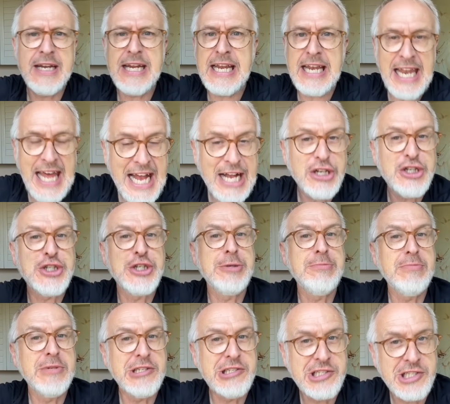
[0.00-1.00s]
election
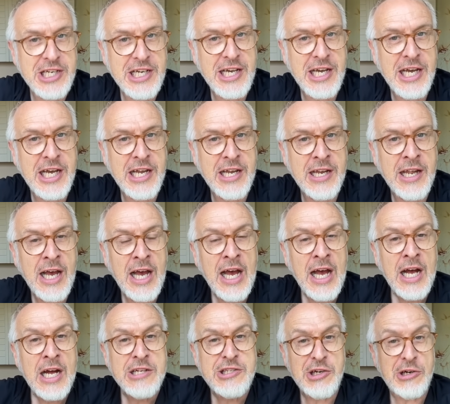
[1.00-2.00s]
machine.
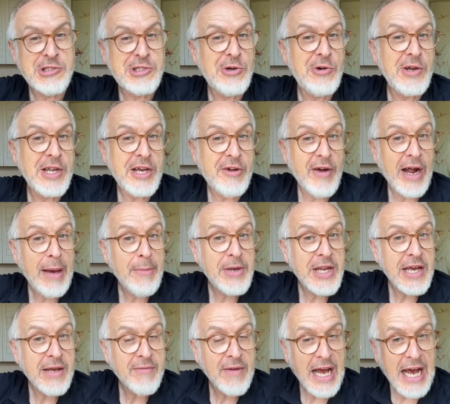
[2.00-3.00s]
Josh Hawley grabbed
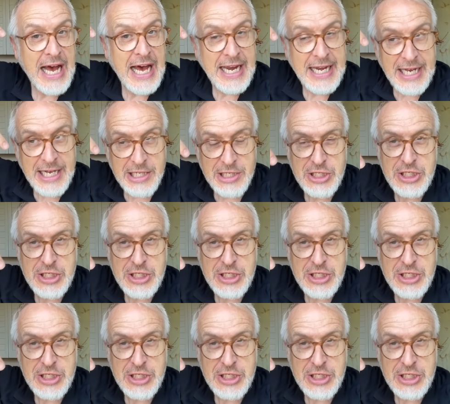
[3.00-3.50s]
it and it